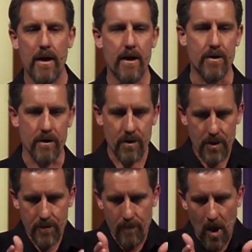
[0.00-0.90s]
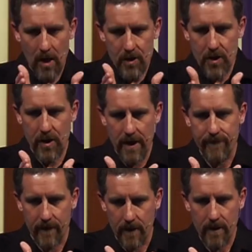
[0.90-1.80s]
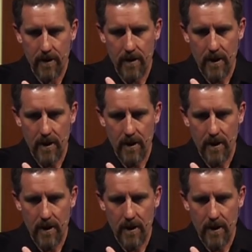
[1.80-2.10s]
is a small sliver